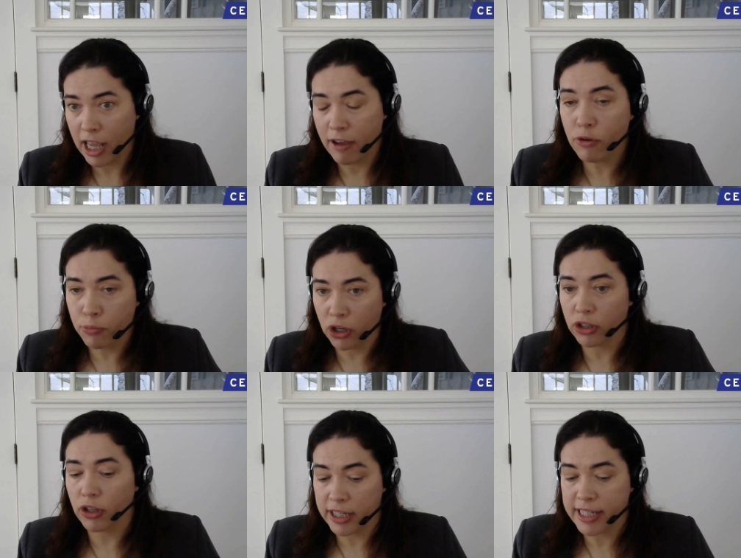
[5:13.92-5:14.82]
if you put
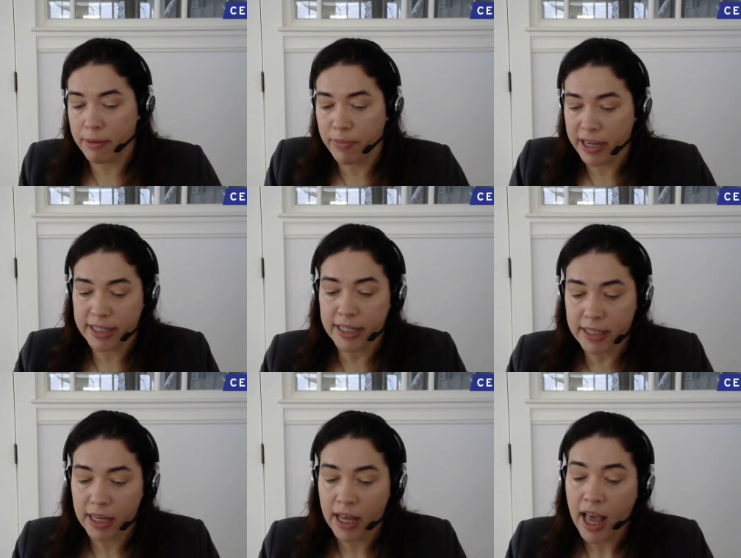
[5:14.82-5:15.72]
it on the same
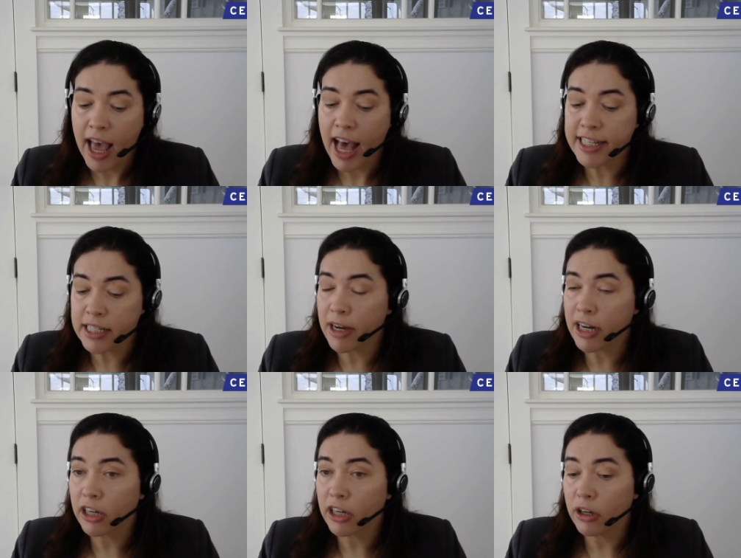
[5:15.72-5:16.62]
basis, and
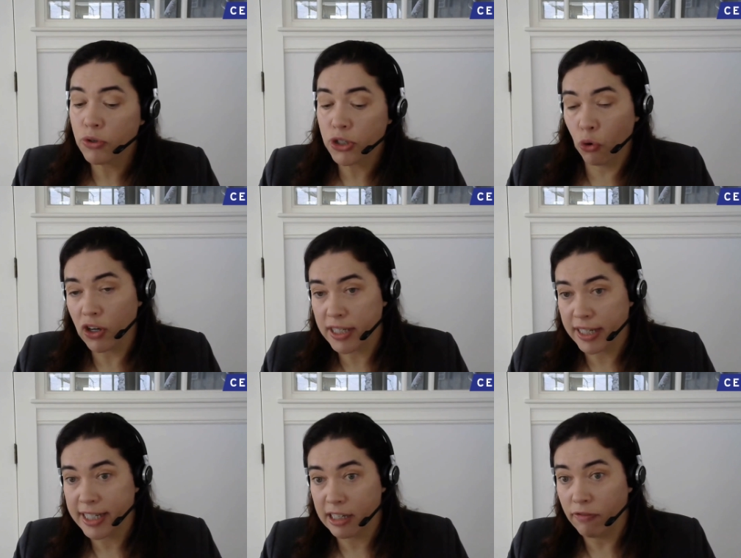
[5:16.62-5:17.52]
somebody who is over
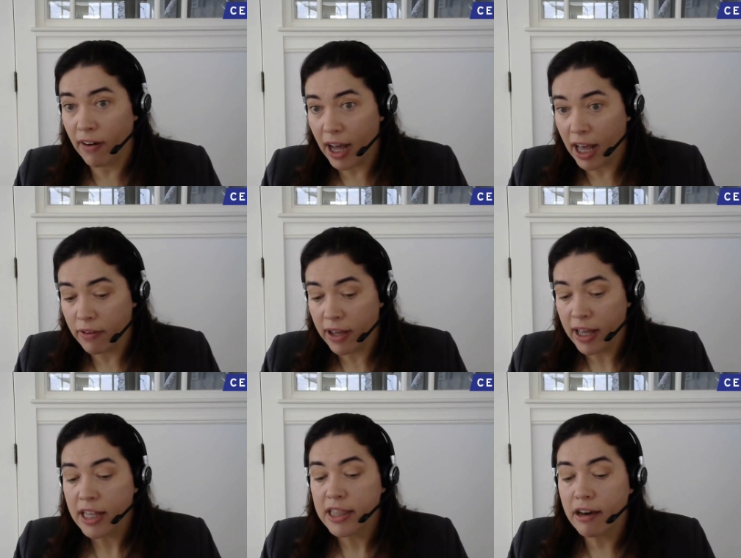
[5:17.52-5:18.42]
65,
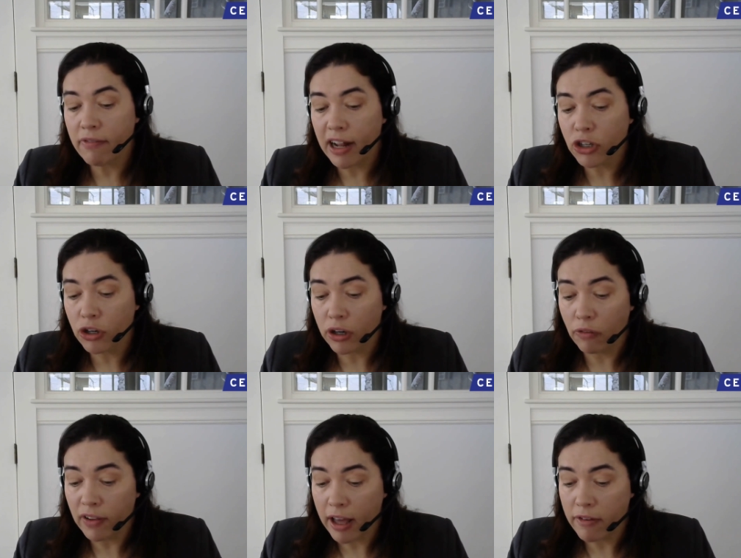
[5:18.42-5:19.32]
their value
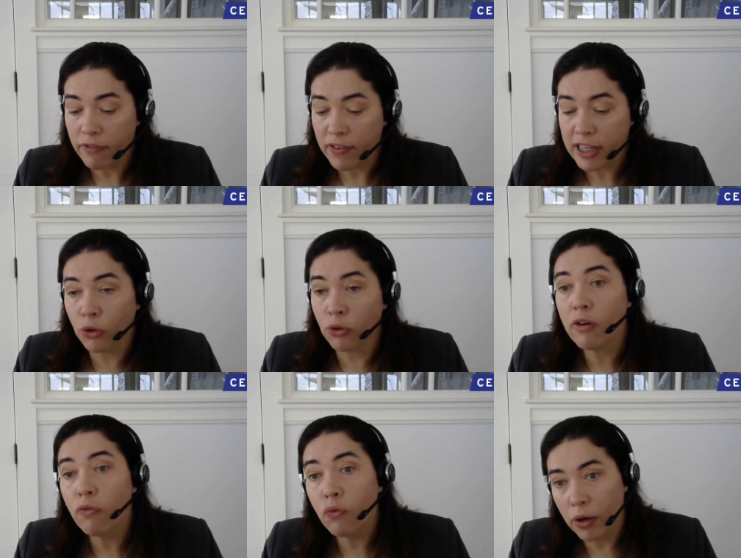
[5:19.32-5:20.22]
of life is
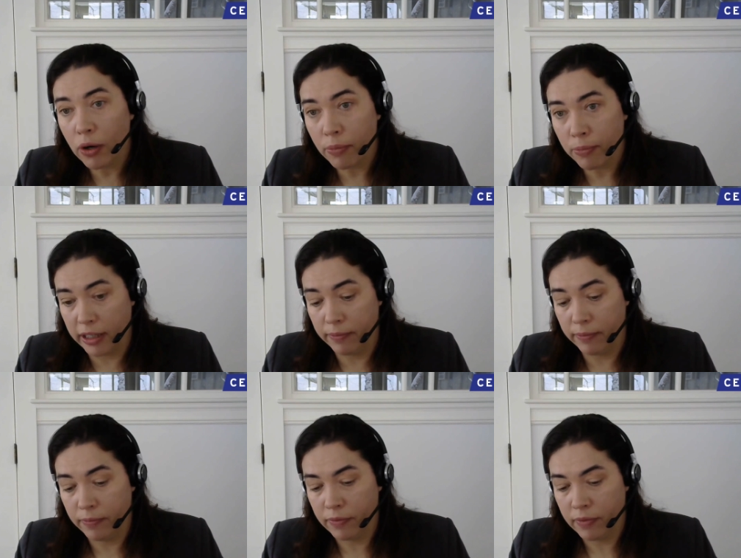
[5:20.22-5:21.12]
only 4 million.
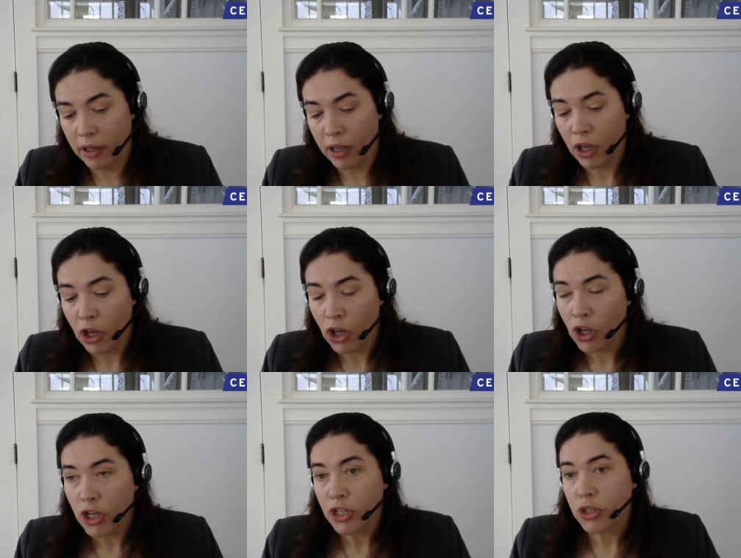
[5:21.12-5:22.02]

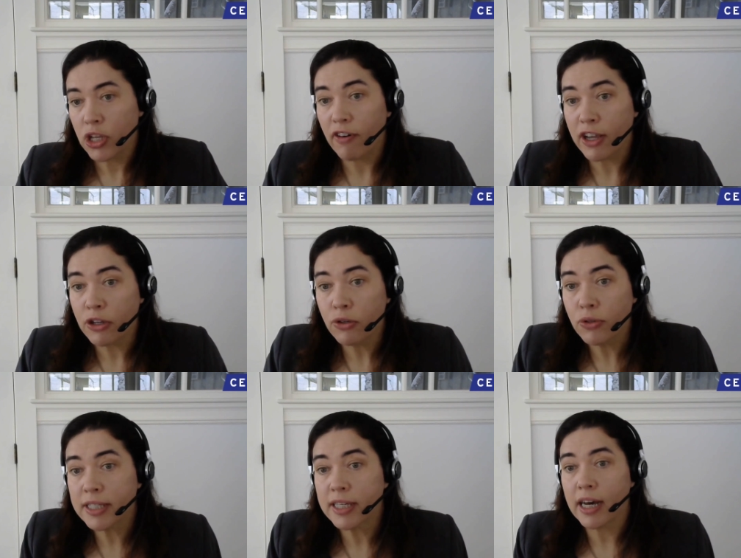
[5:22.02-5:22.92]
So if I
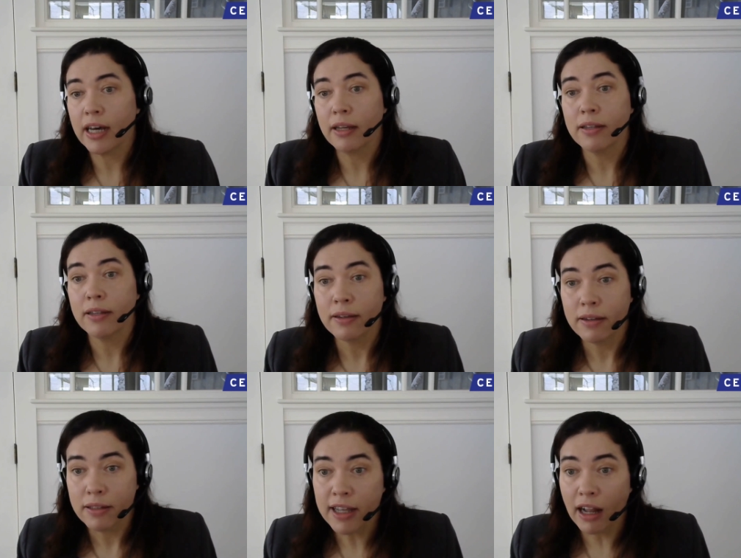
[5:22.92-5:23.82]
use the
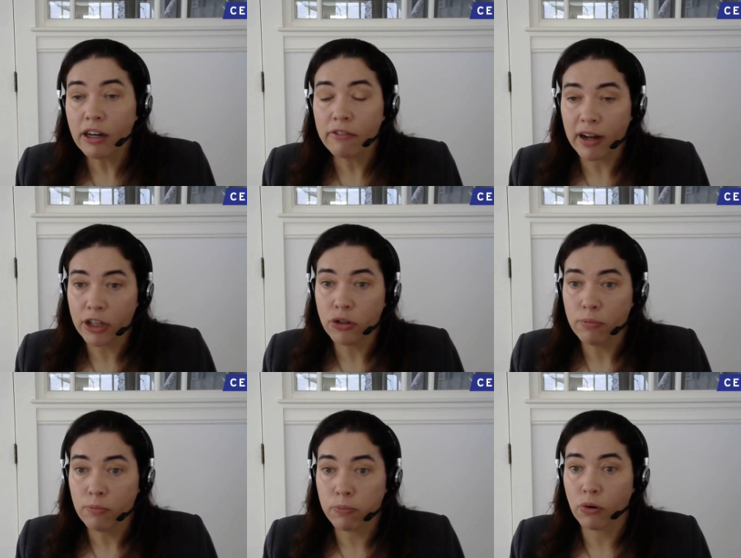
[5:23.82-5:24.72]
dollar
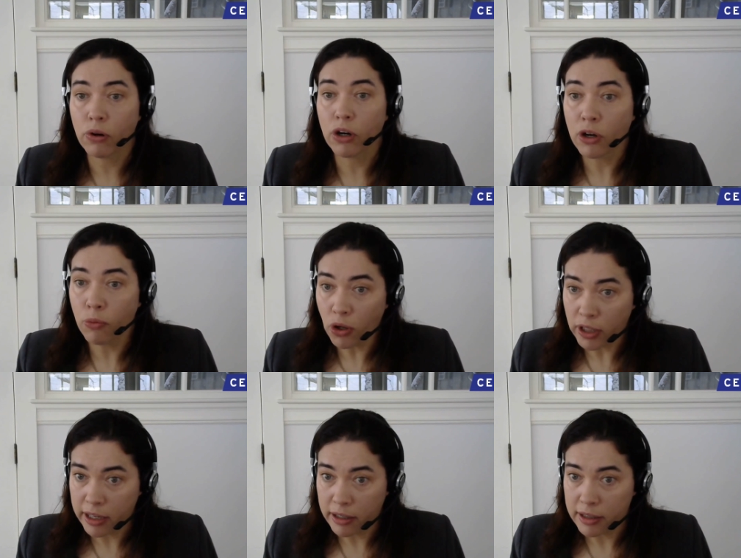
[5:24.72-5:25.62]
value per
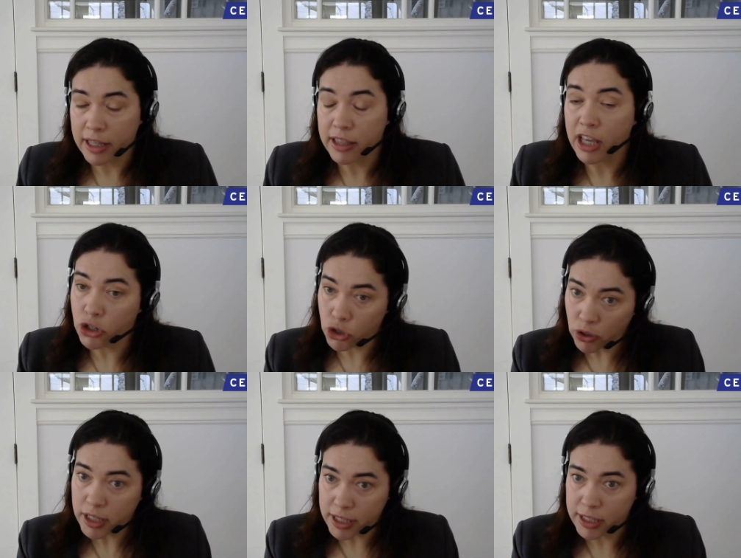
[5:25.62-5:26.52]
quality that the
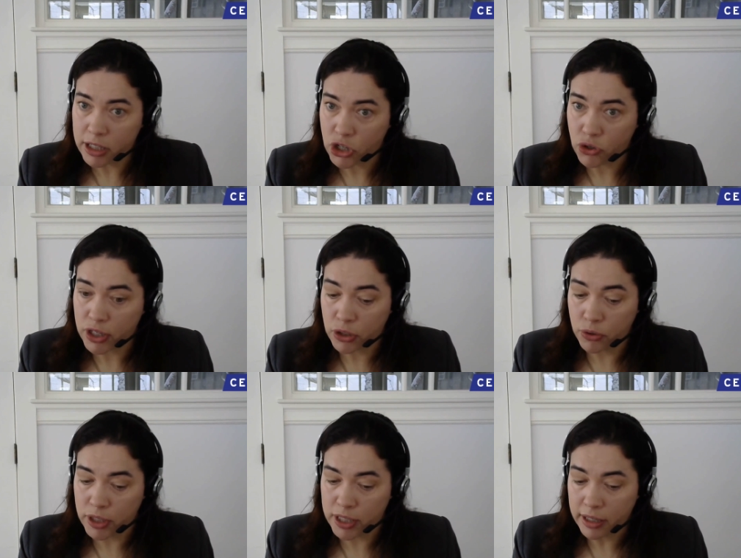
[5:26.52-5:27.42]
insurance industry is
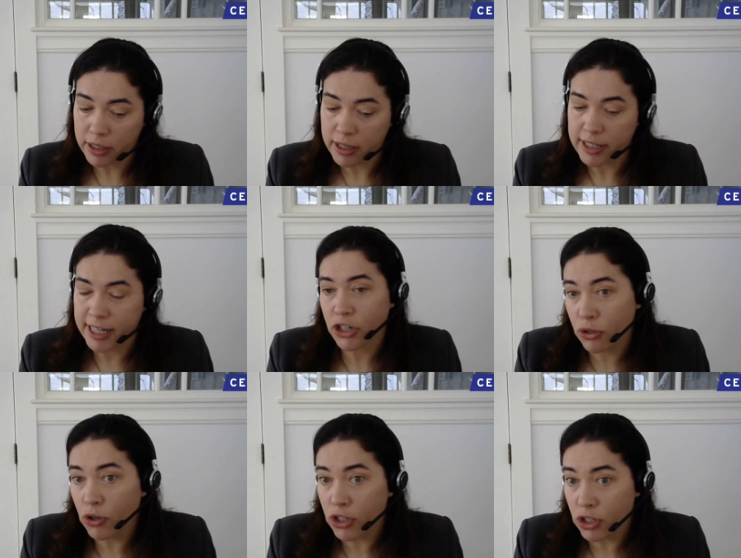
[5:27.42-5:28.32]
using, it's
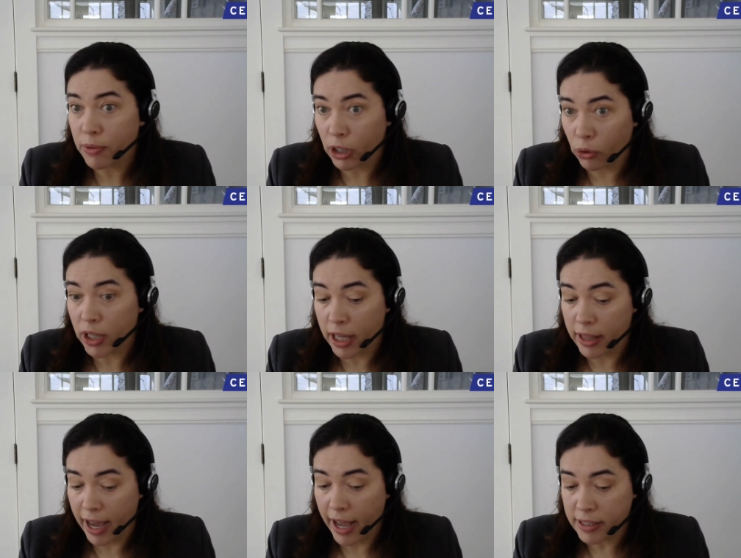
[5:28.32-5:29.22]
actually going to be lower
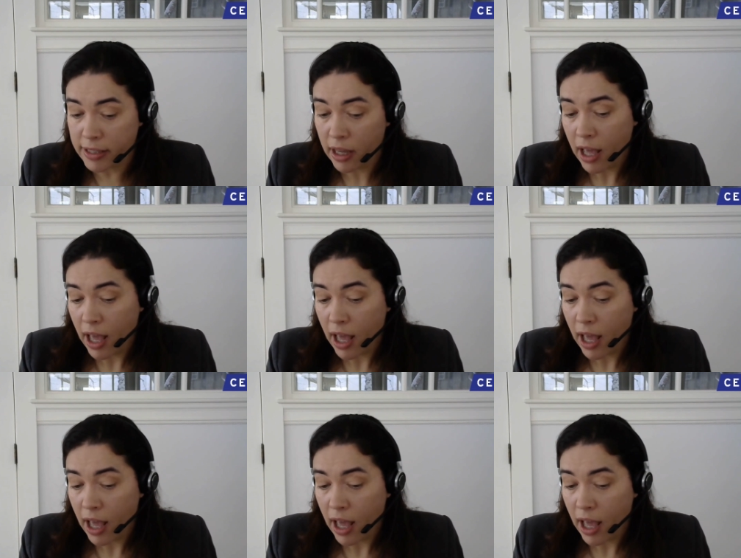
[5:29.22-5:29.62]
than that.